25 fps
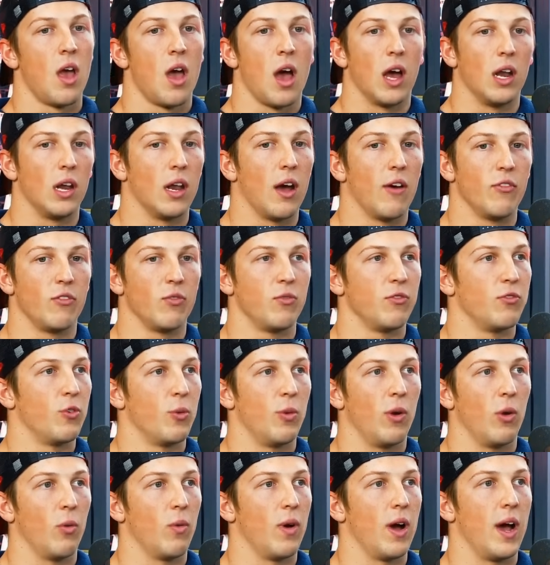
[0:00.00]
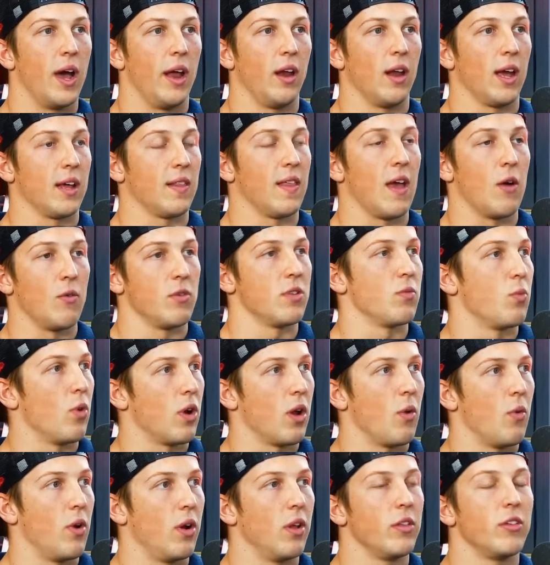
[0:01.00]
I loved Formula One, like that was what
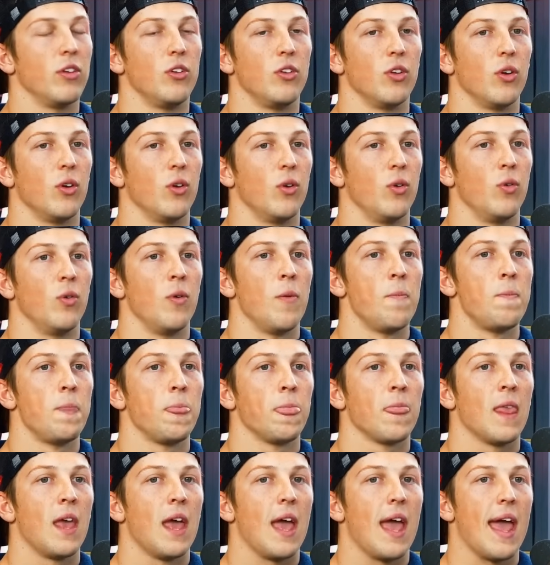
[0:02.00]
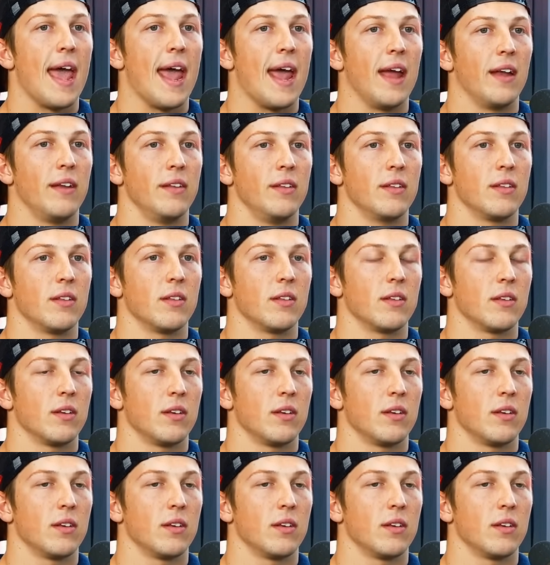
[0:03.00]
I wanted to do, and